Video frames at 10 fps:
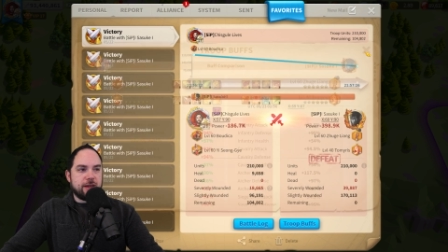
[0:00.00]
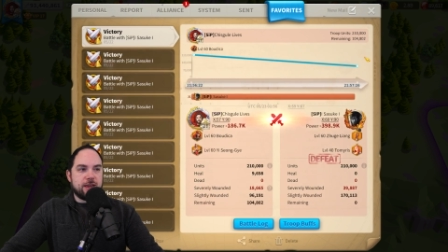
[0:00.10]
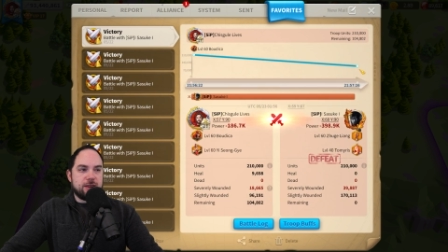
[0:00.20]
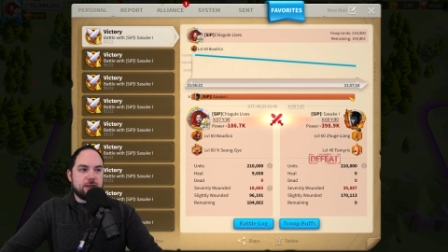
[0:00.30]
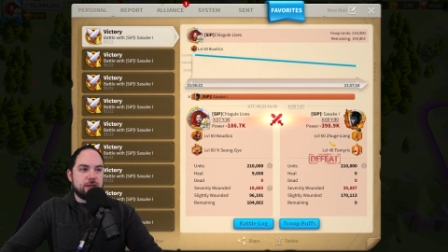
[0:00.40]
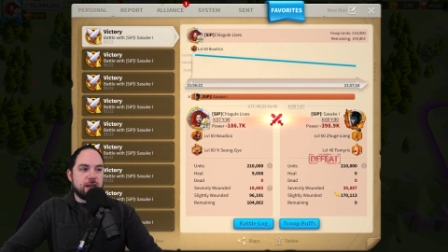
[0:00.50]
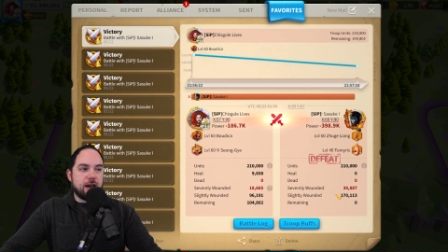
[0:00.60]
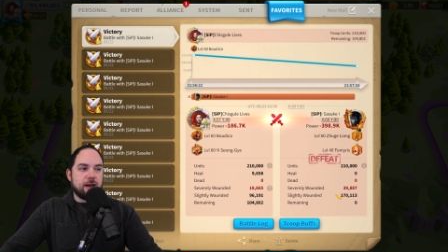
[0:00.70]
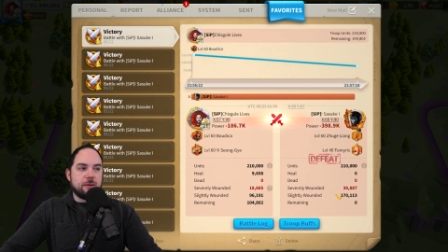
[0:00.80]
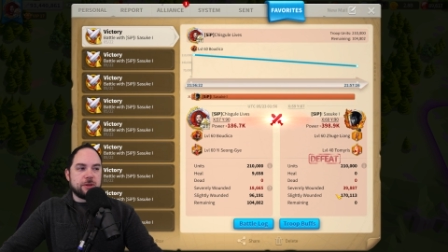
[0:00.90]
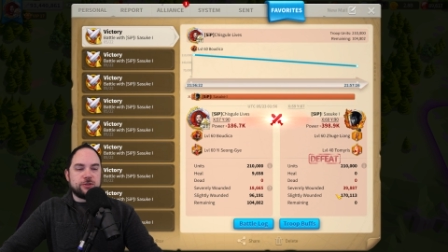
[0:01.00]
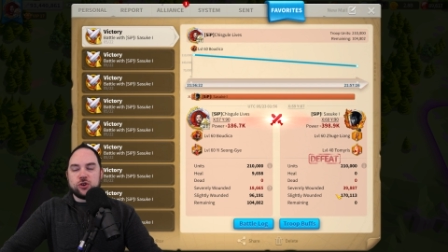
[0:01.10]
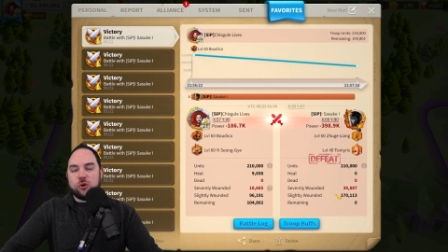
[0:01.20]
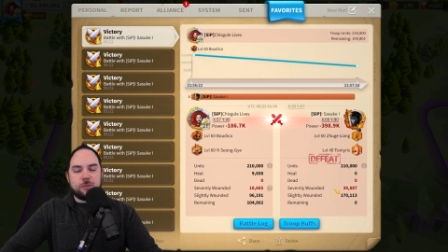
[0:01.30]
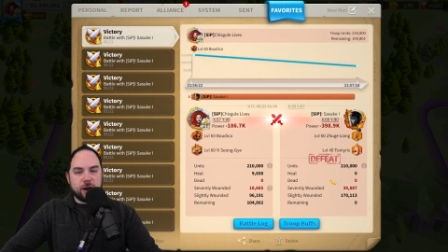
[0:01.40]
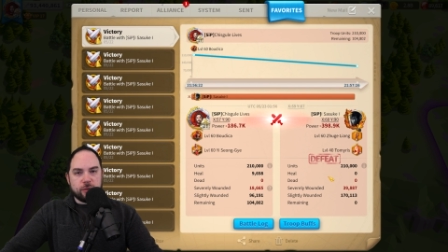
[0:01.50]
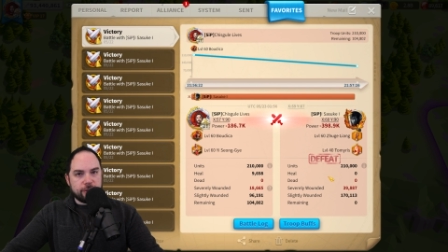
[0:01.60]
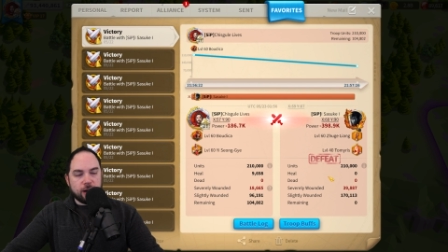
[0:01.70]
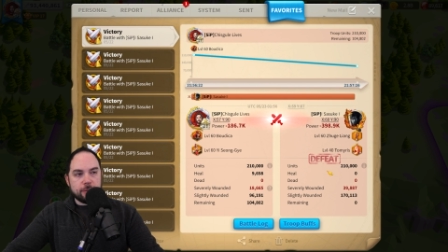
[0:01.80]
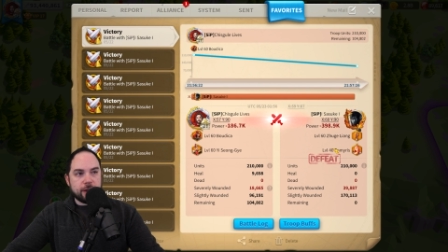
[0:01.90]
And yeah, I mean, don't pair
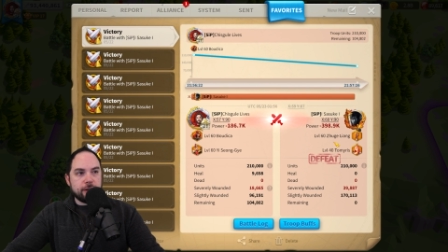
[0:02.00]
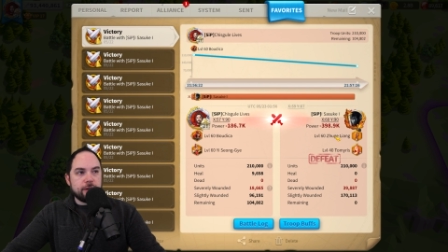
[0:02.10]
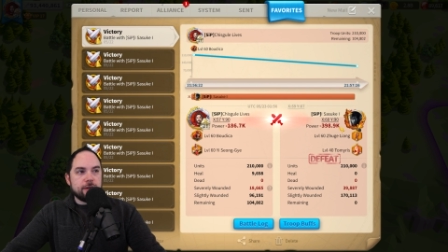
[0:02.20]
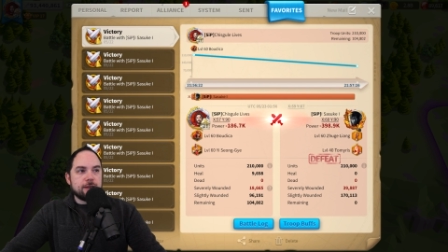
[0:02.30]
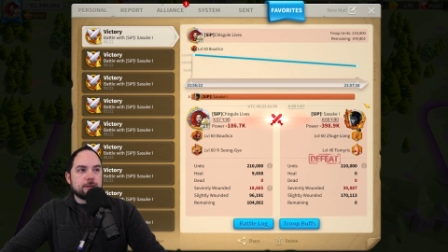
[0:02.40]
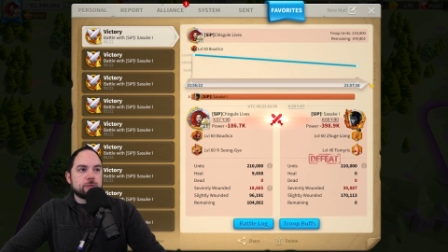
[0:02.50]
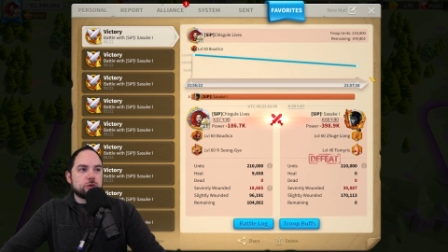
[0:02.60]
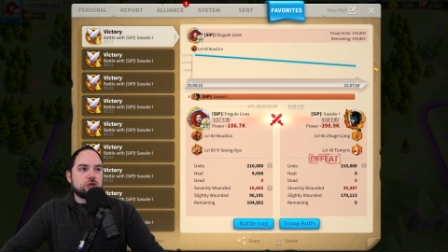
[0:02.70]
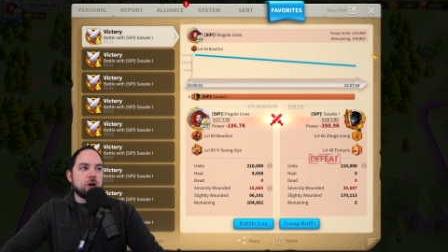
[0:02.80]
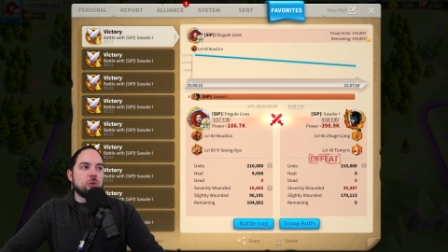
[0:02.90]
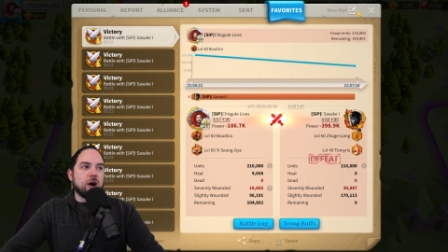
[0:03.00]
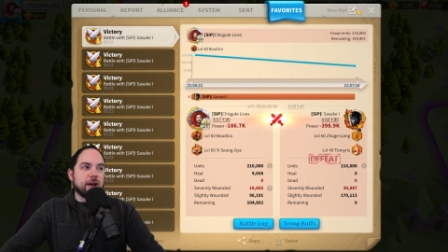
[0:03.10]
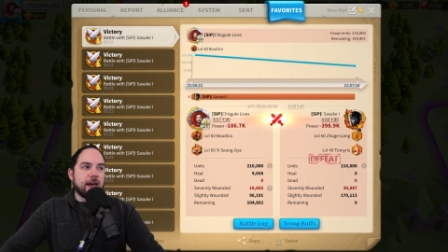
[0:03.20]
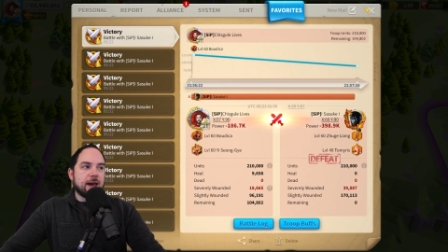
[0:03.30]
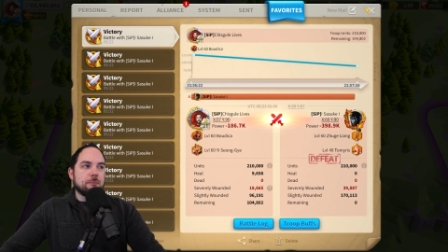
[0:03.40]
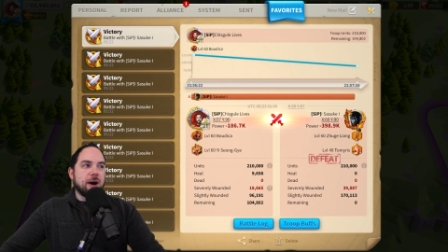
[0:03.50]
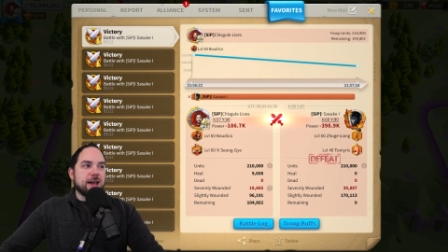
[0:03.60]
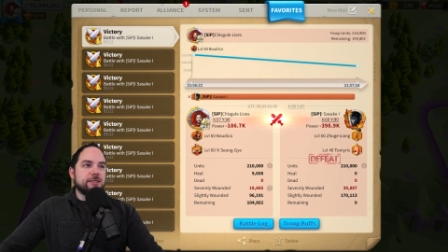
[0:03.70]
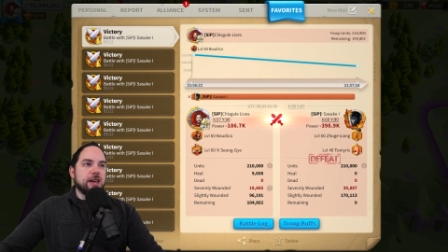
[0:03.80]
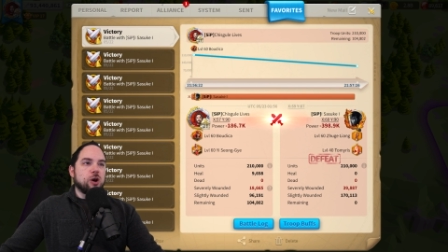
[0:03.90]
with Tommy. So again,
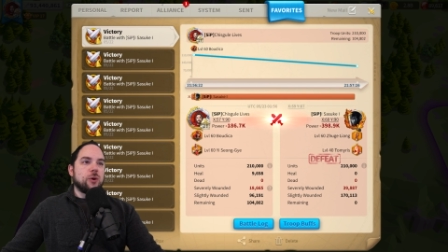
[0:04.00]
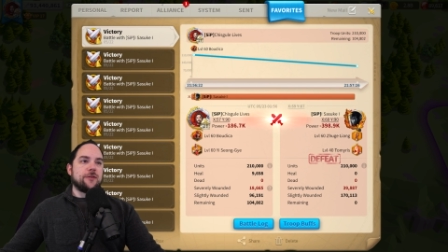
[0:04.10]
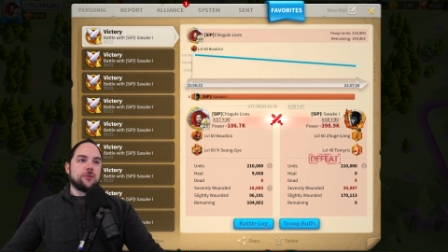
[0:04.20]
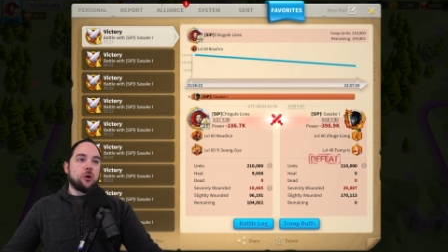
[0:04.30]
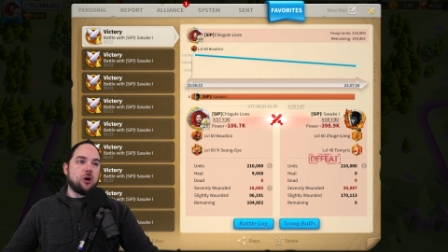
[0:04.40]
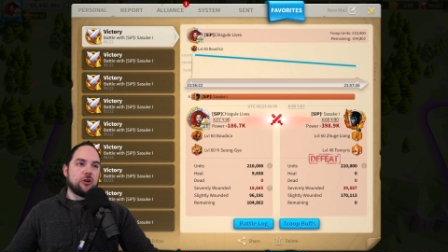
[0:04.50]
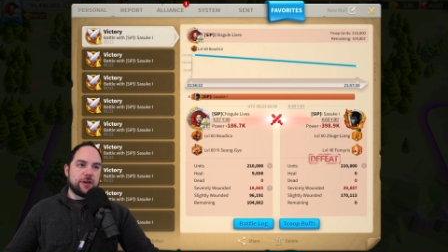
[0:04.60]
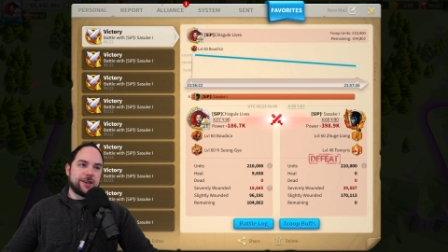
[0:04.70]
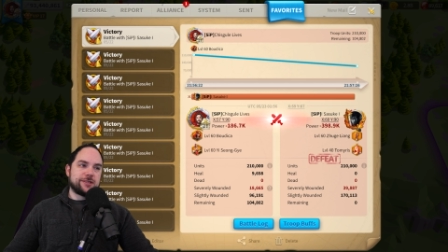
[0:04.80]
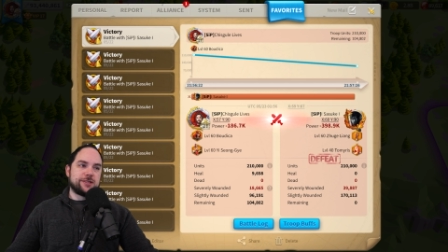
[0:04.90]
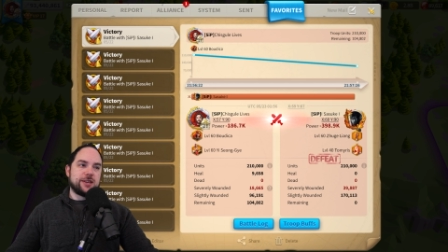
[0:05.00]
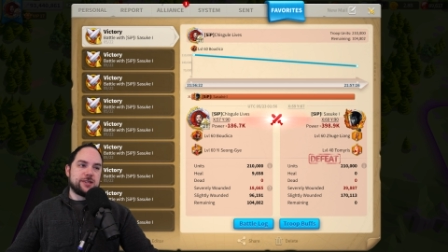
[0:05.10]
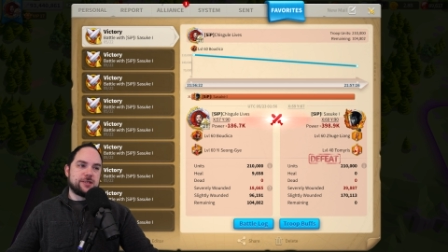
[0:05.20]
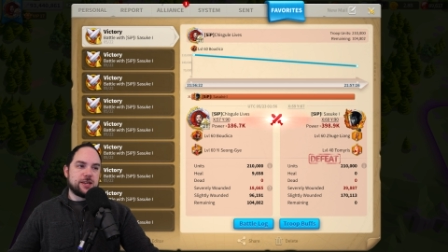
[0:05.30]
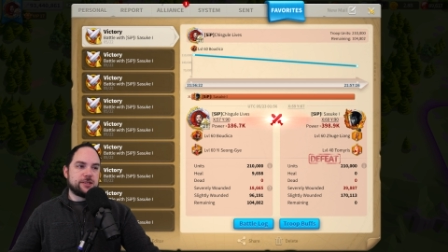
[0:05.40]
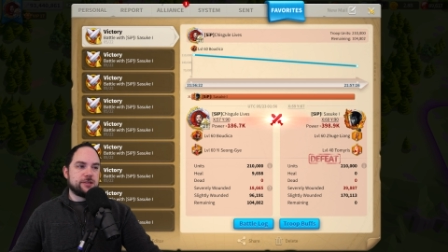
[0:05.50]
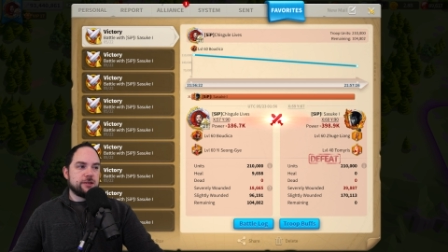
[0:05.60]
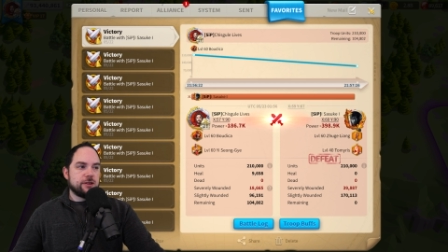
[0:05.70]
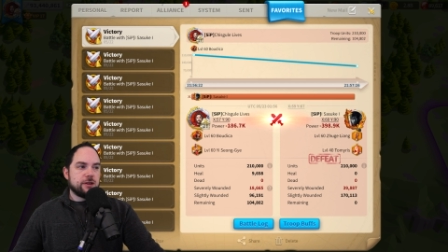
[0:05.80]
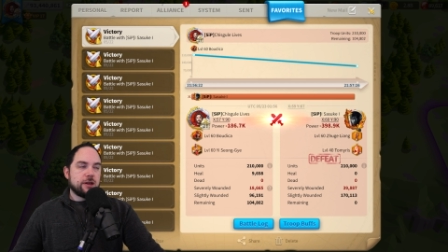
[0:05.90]
my takeaway from all this is that
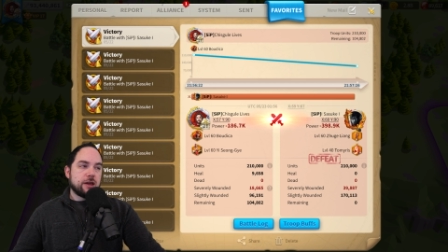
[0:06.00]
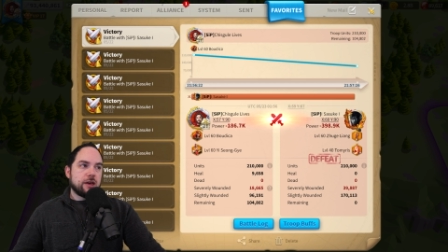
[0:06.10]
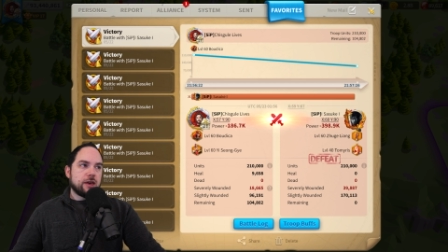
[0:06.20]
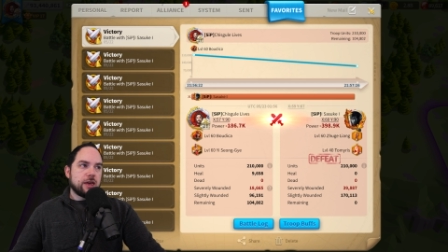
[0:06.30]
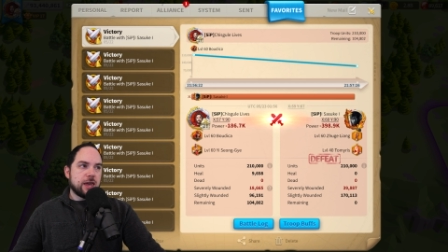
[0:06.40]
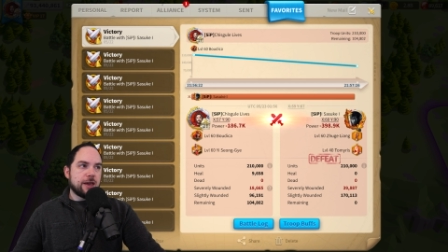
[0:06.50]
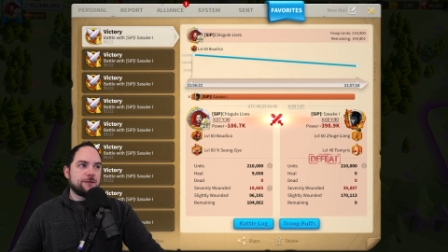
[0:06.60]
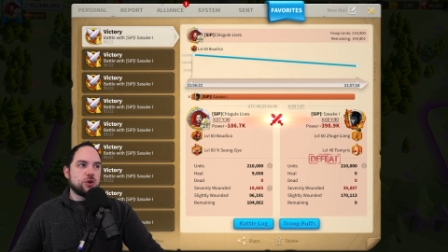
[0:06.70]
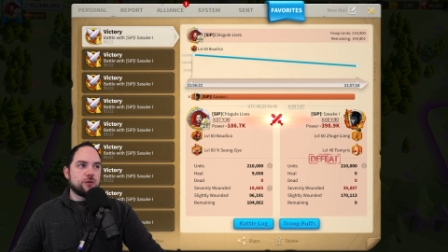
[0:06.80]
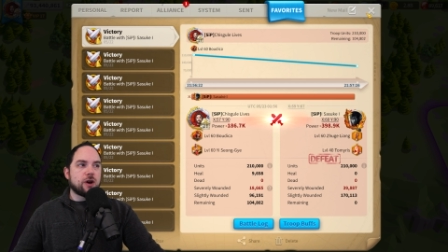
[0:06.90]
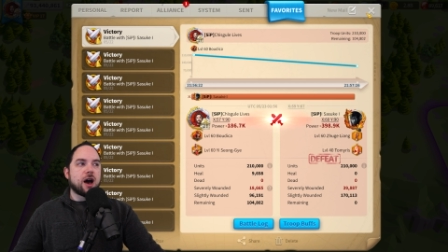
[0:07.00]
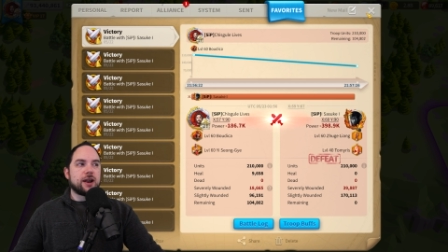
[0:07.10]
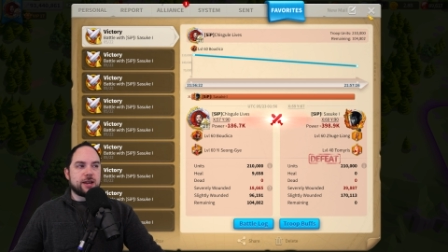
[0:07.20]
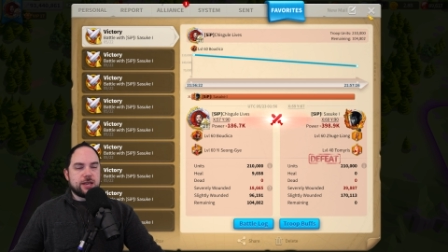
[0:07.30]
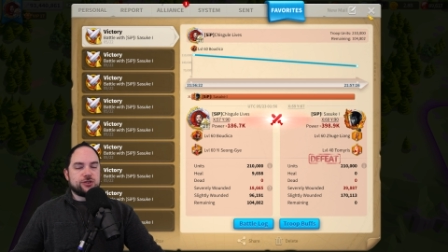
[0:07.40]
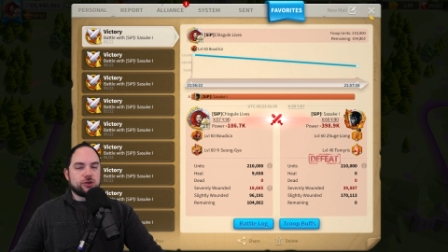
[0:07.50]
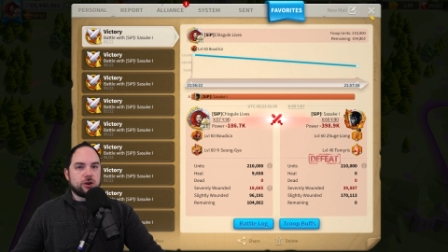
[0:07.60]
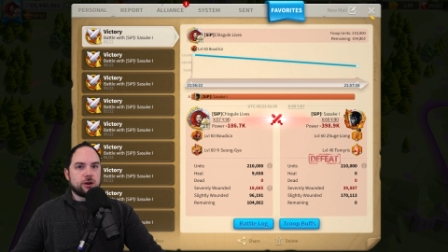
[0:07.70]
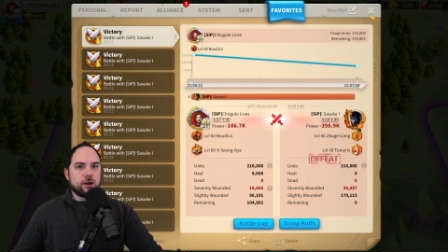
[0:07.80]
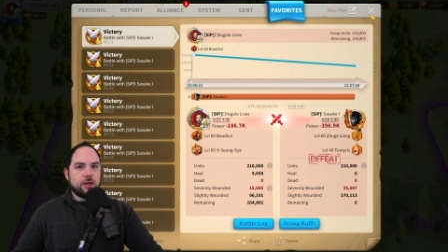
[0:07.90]
if you've got an
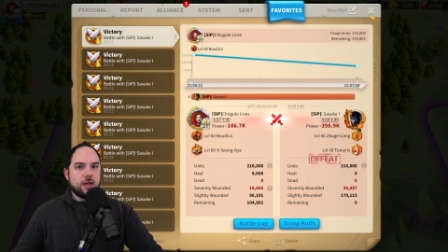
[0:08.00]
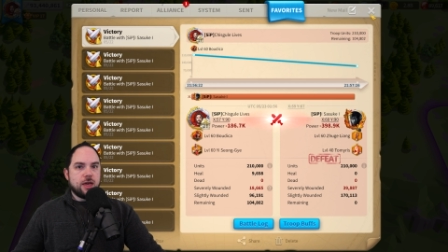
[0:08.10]
Esong